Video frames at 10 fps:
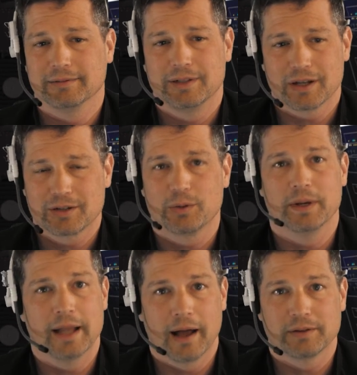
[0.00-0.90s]
just
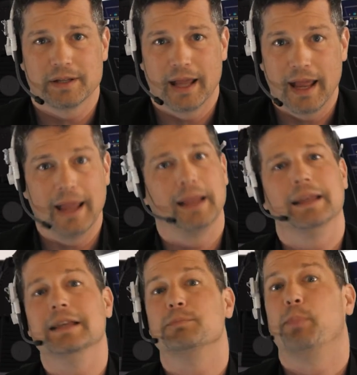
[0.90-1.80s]
to announce that, hey,
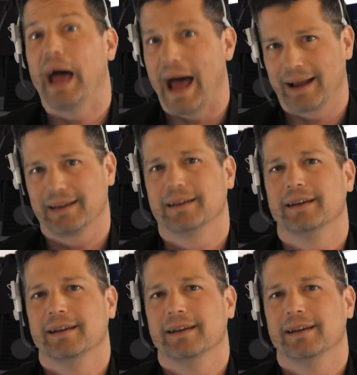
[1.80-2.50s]
he's back.